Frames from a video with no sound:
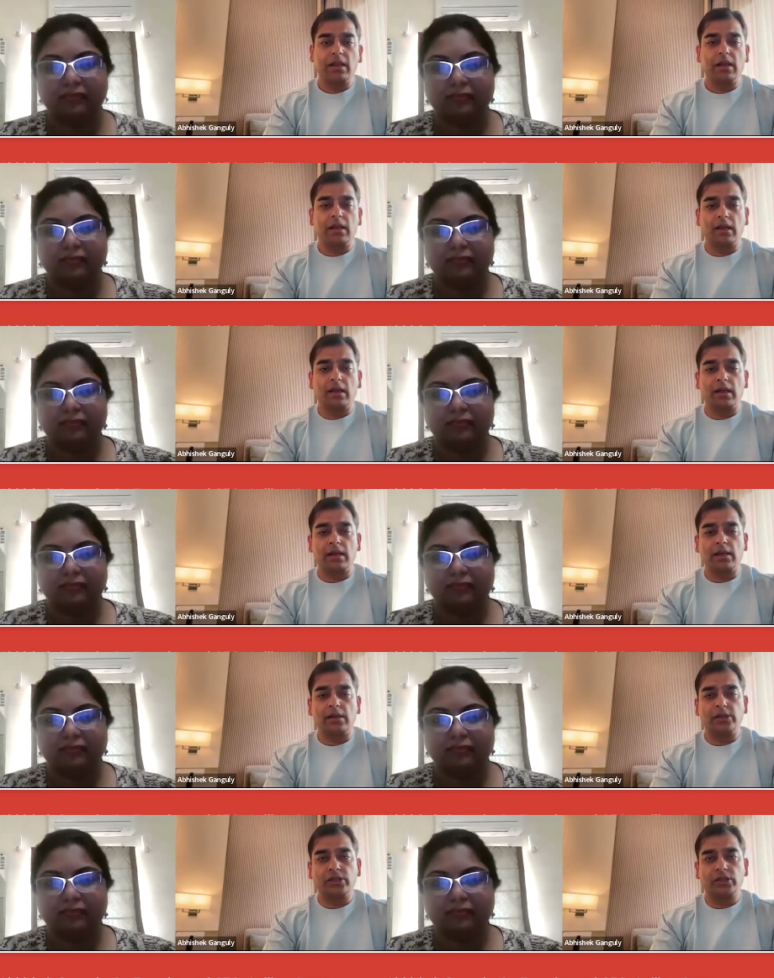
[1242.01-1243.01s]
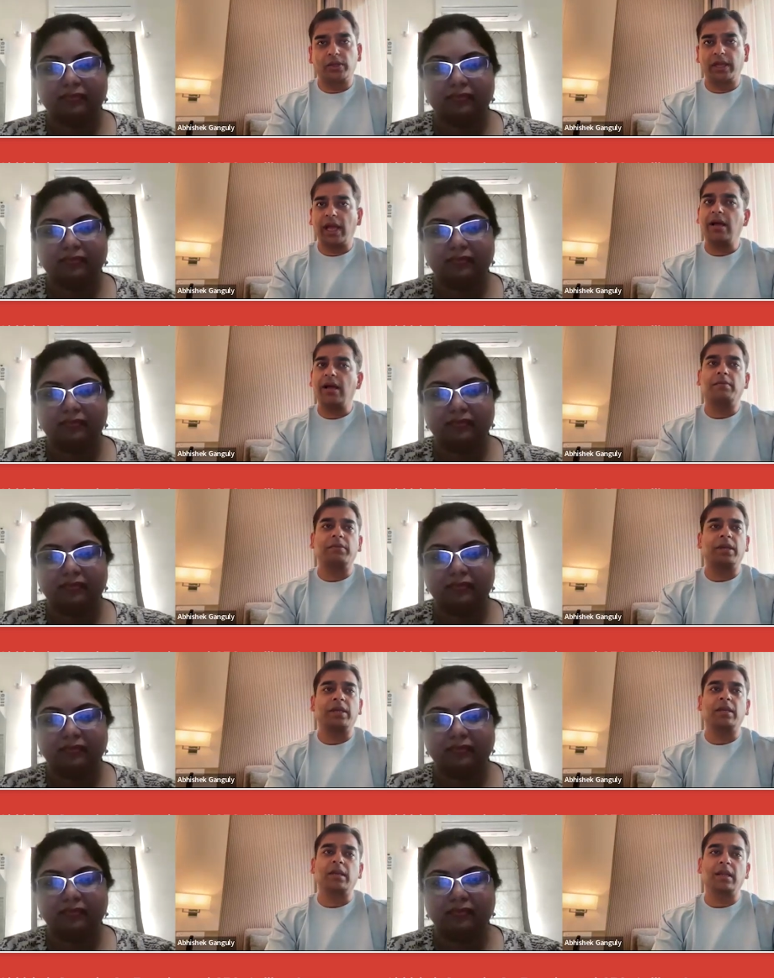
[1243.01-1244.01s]
Speaker 1: uh, so yeah i
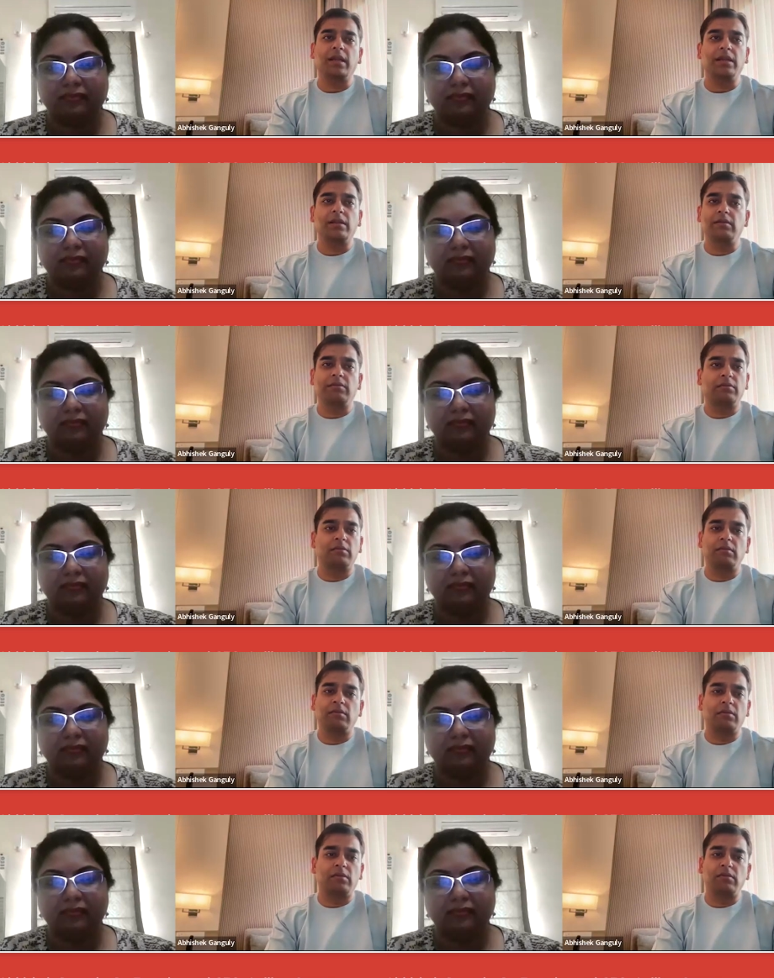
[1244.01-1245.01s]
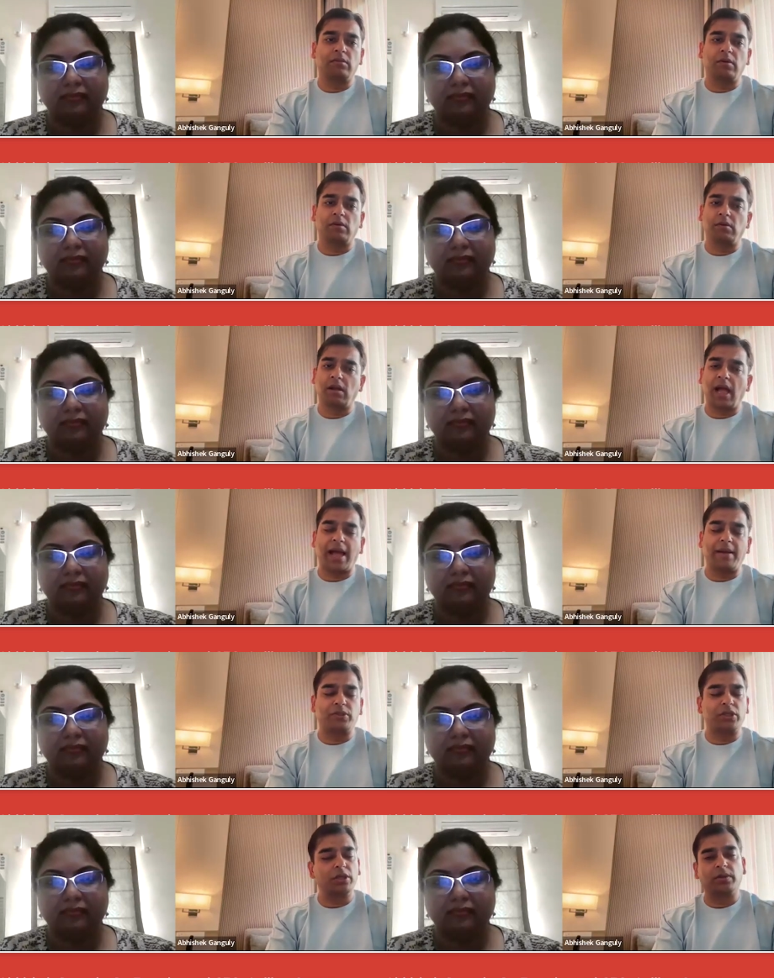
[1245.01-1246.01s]
mean uh, uh
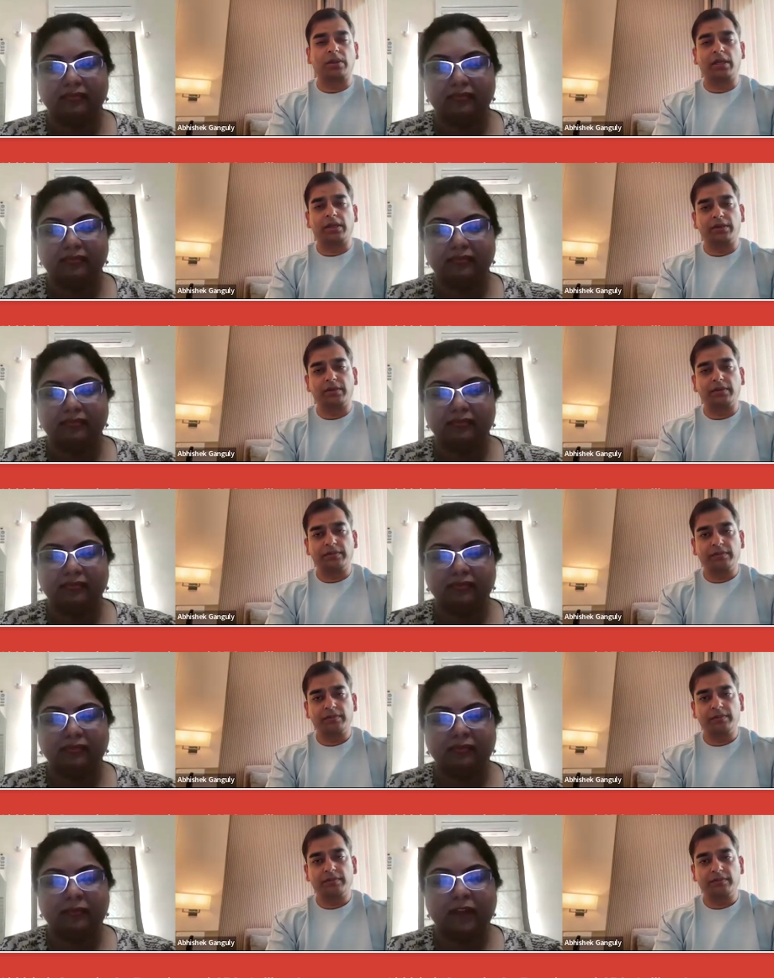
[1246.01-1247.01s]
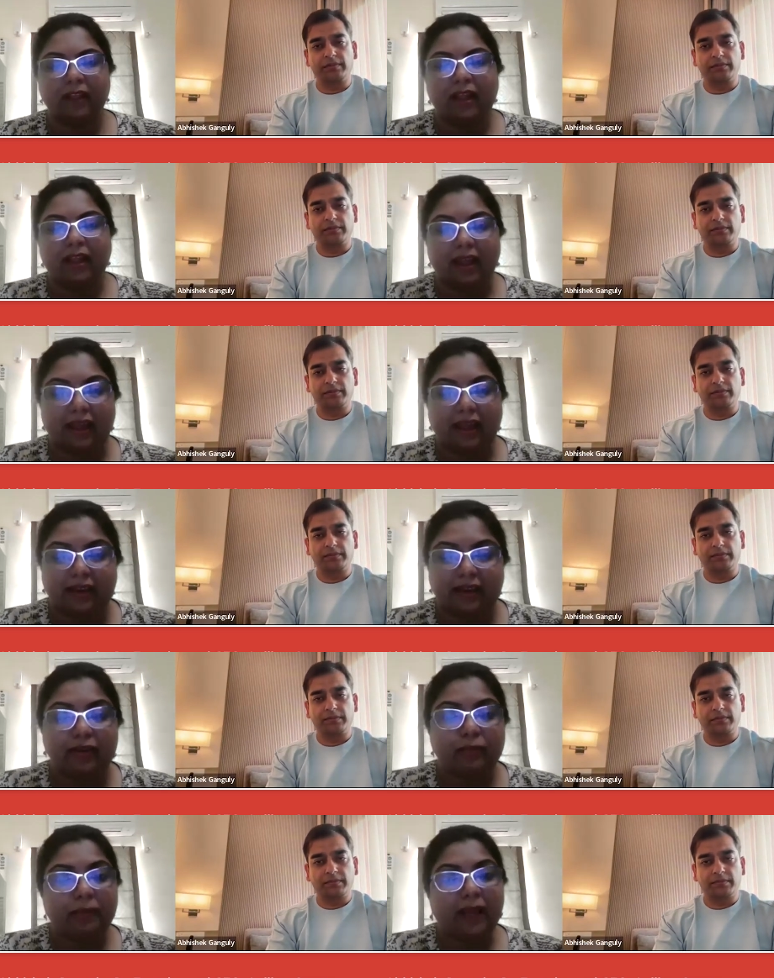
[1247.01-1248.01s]
absolutely
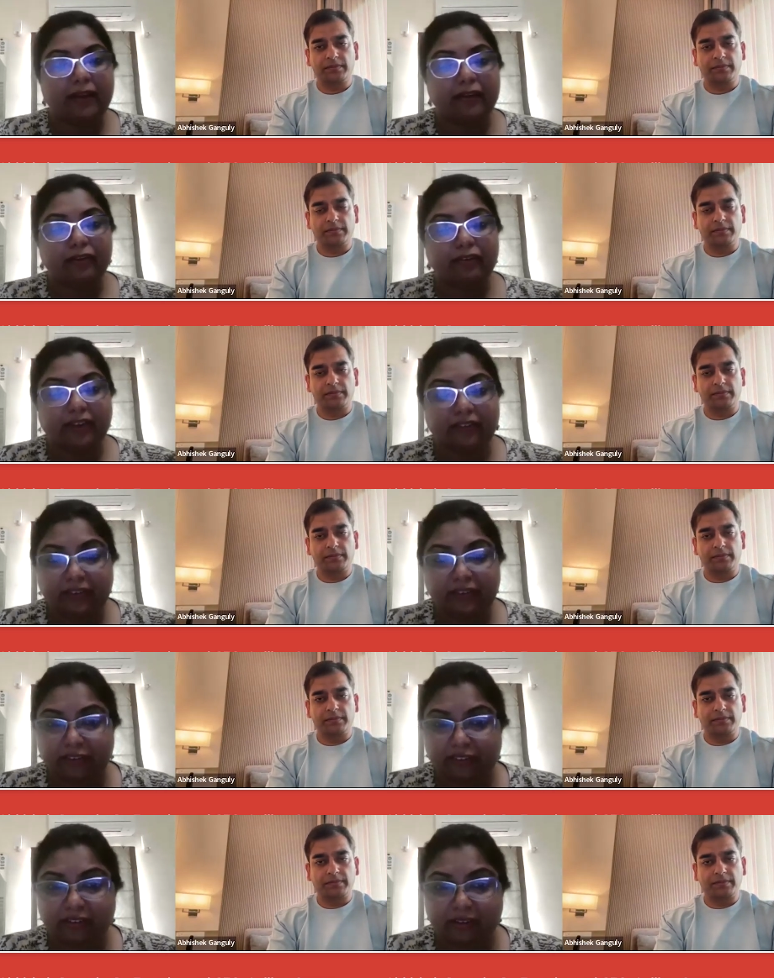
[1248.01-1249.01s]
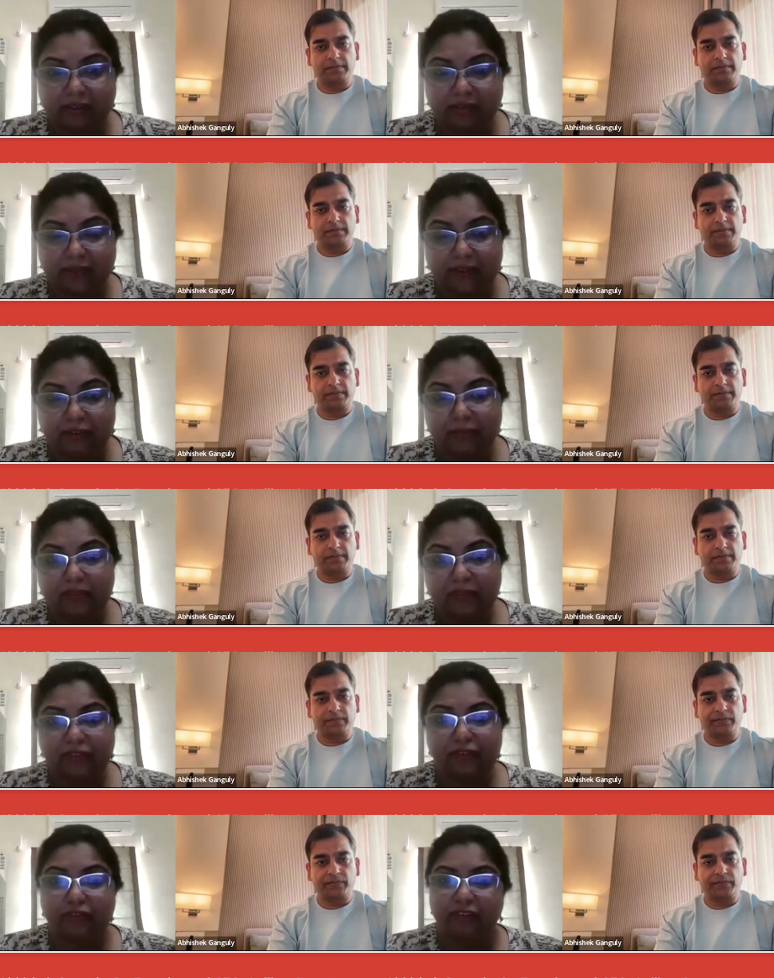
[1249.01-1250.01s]
Speaker 2: and are you planning to raise additional
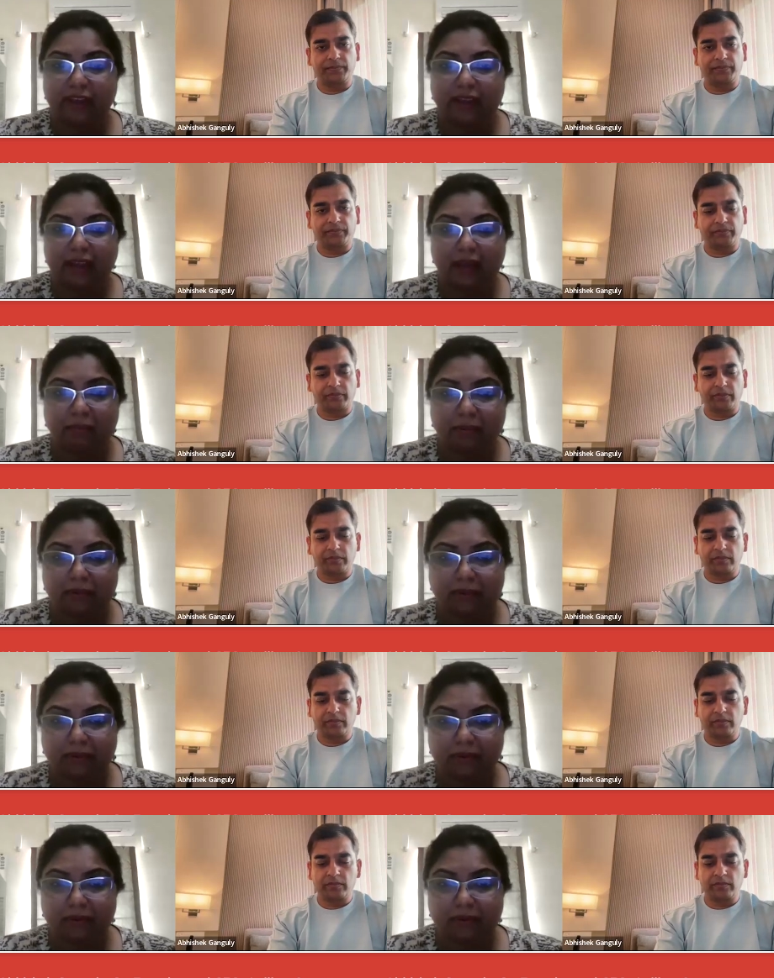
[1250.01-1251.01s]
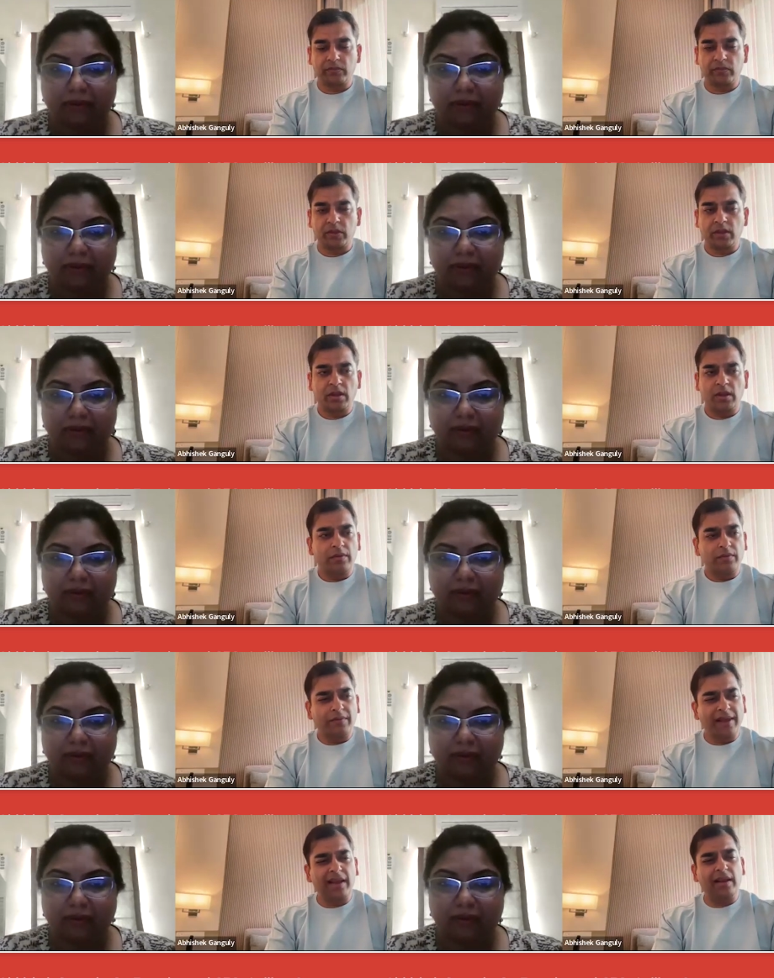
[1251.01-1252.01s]
investments to scale up
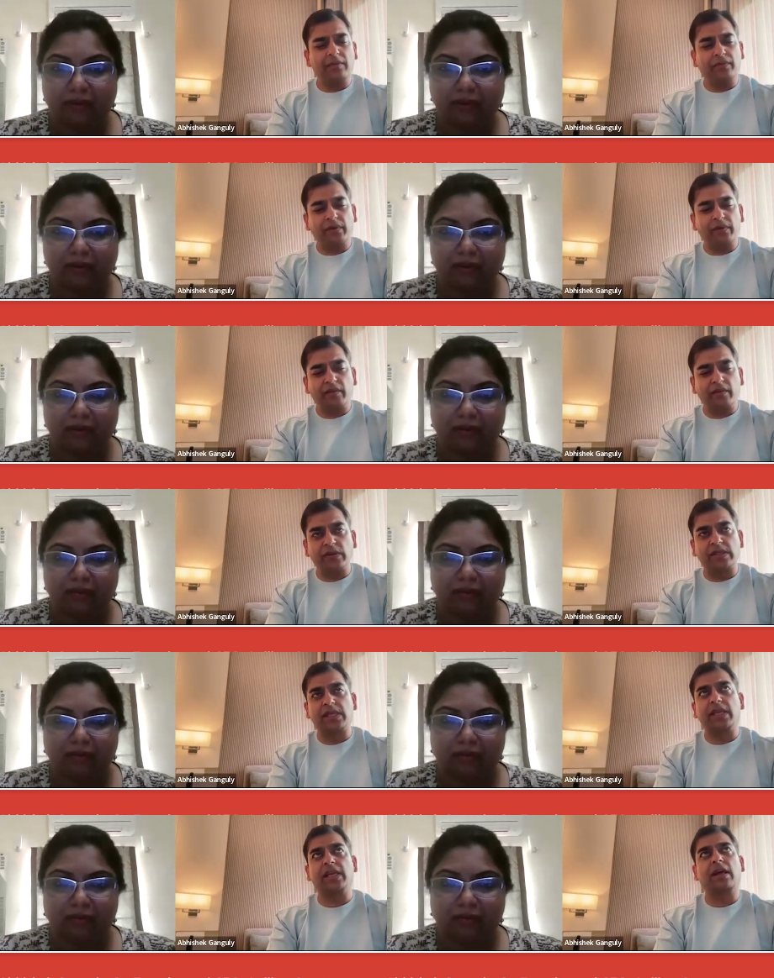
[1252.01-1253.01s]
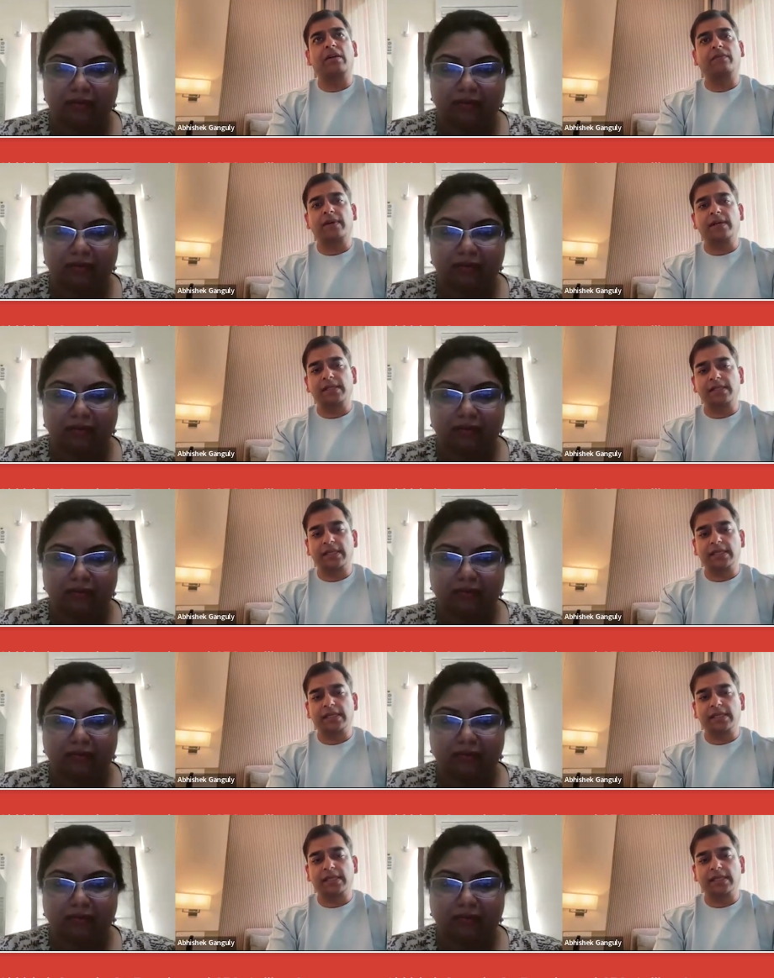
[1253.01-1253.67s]
Speaker 1: well, if if you see in our first